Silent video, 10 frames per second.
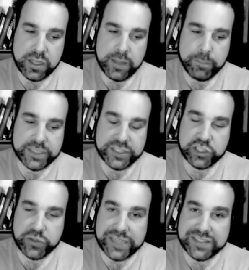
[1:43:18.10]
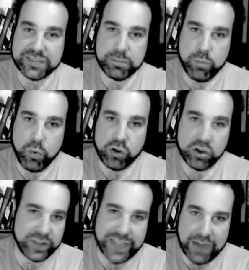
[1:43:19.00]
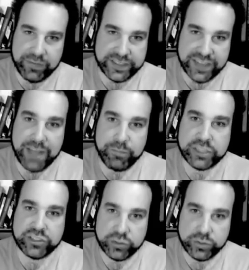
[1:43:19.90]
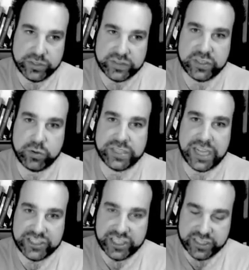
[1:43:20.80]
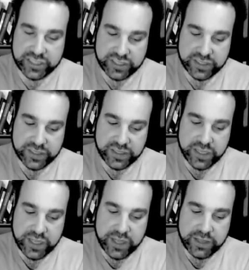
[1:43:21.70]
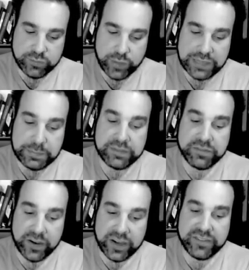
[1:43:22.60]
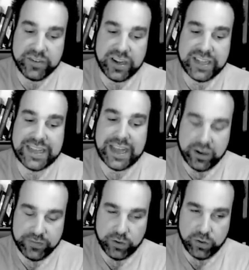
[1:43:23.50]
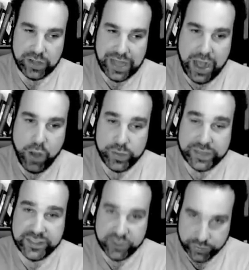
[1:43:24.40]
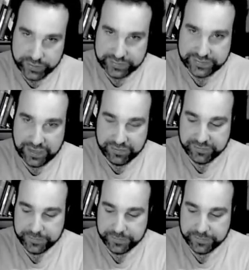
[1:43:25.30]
but it degrades us morally every time we do use it or touch it. So we have to be very, very careful how we deal with this stuff.